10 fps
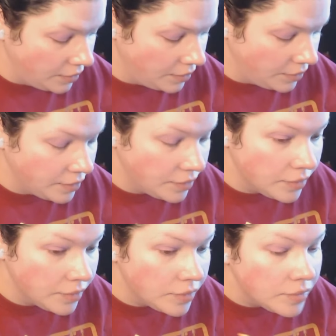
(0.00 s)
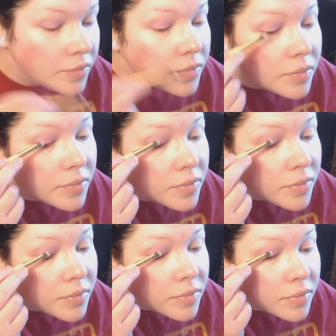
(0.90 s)

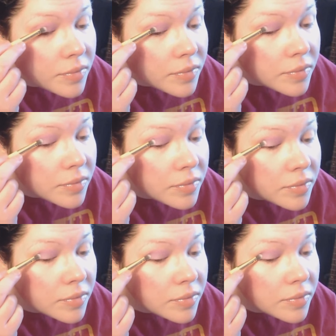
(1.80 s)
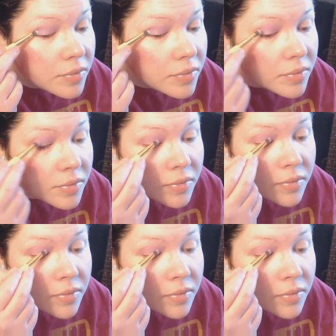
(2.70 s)
Nothing is said.